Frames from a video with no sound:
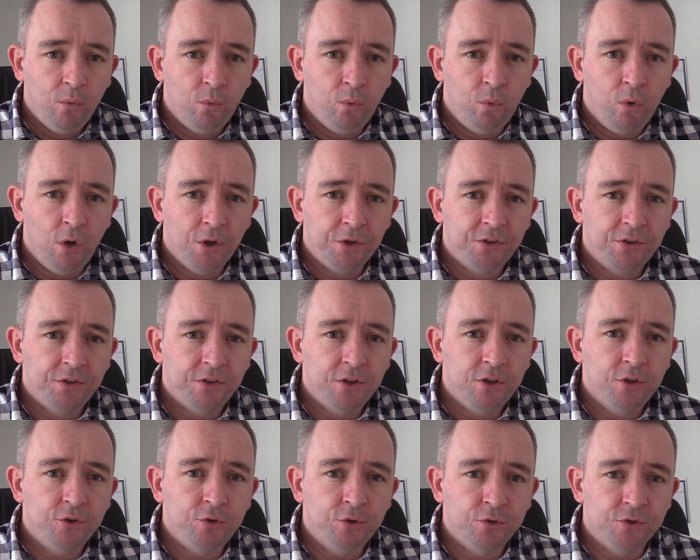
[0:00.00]
what
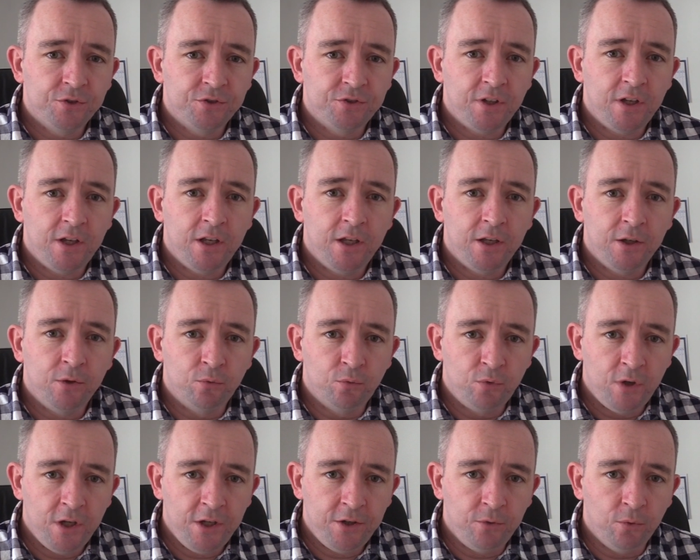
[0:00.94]
does a
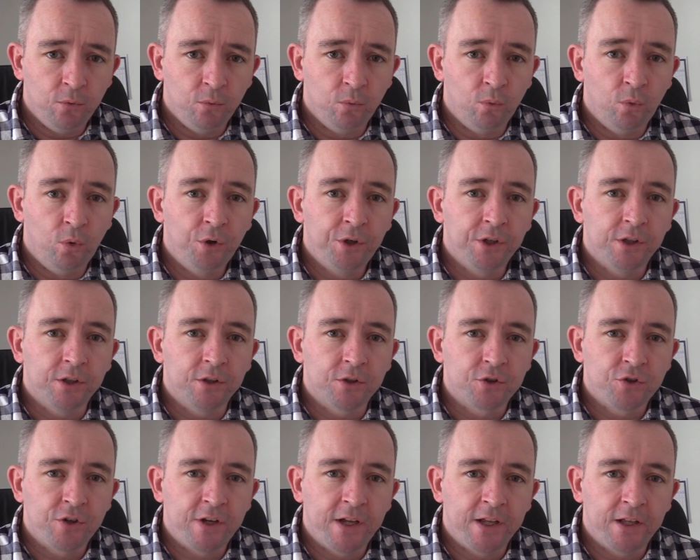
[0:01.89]
red warning
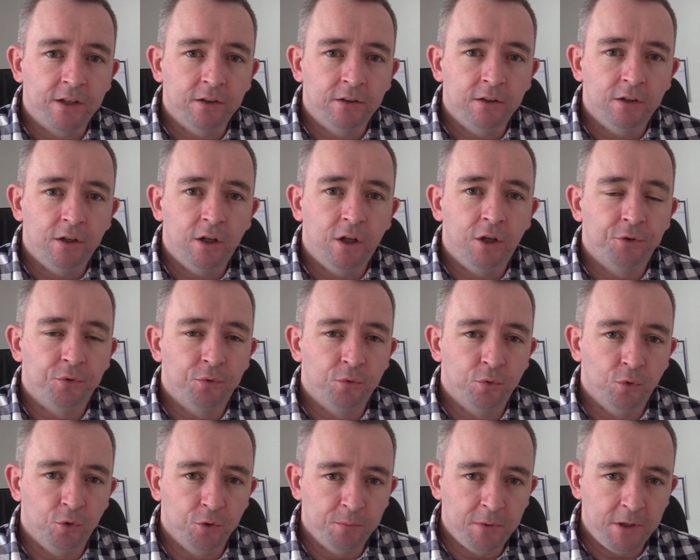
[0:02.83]
triangle on the
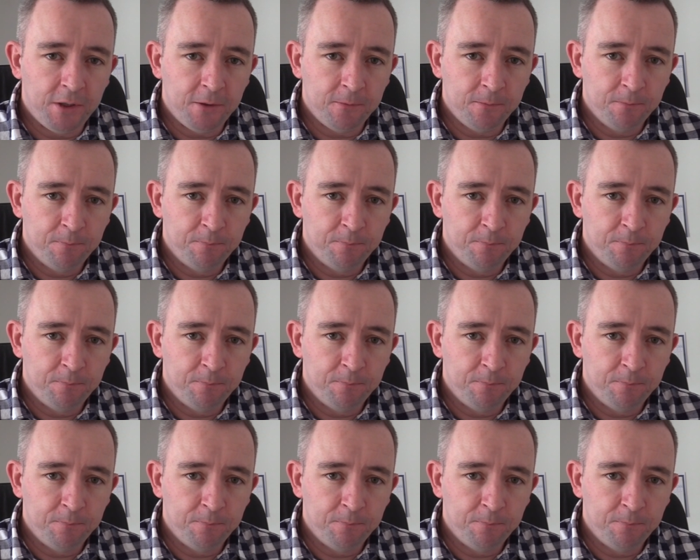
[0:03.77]
road mean?